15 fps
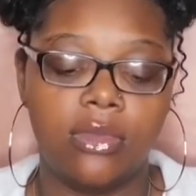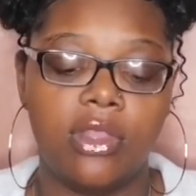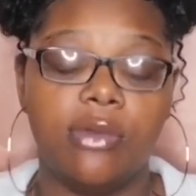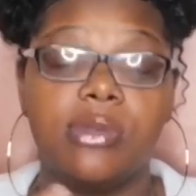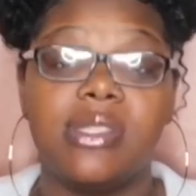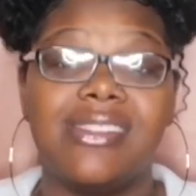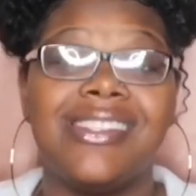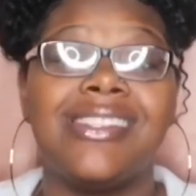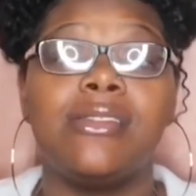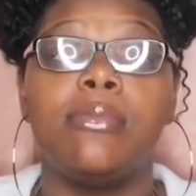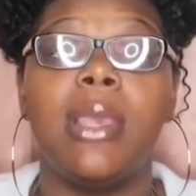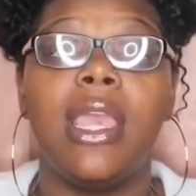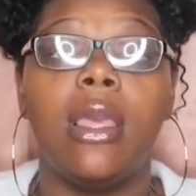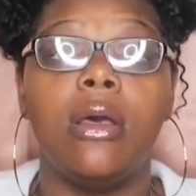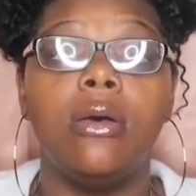there was a
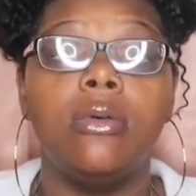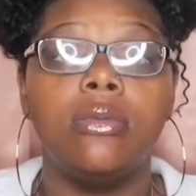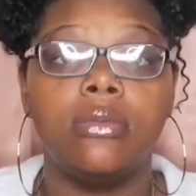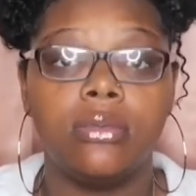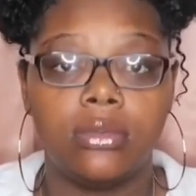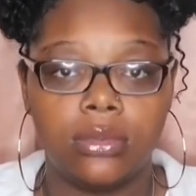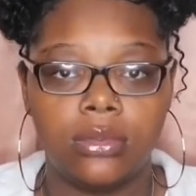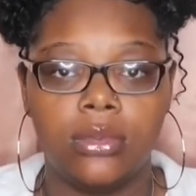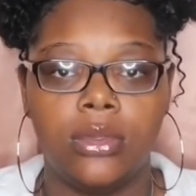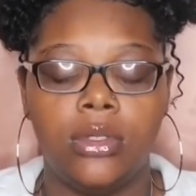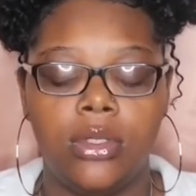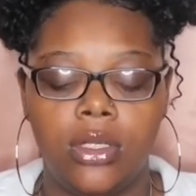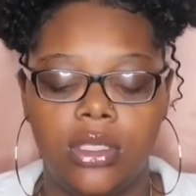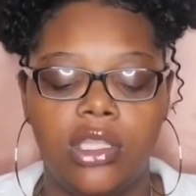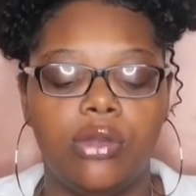smell,
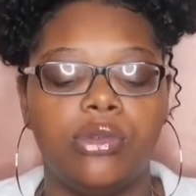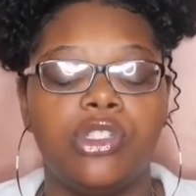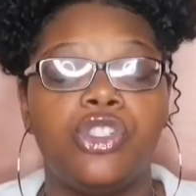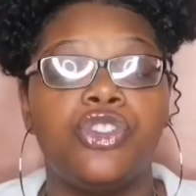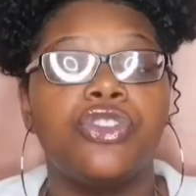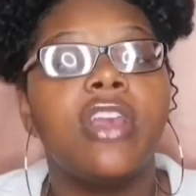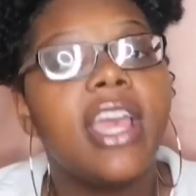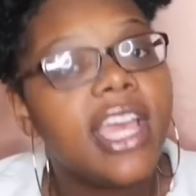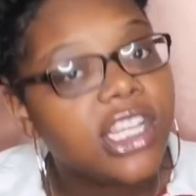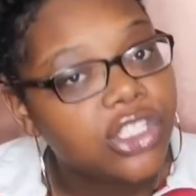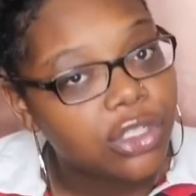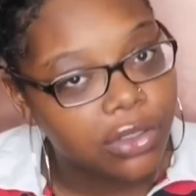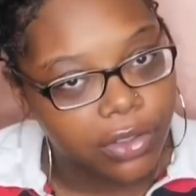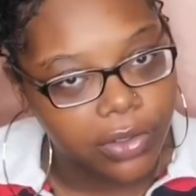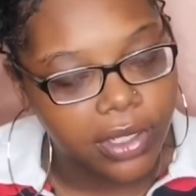there was
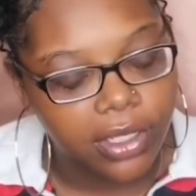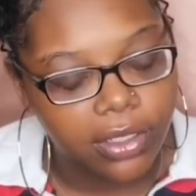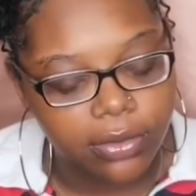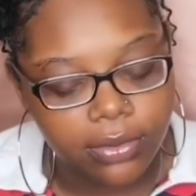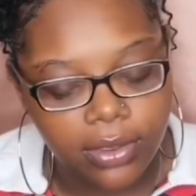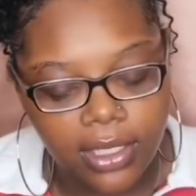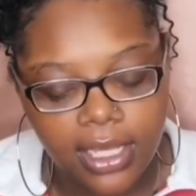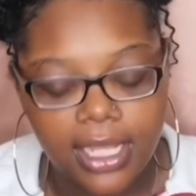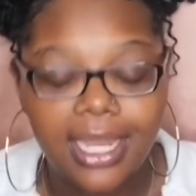trash on the ground,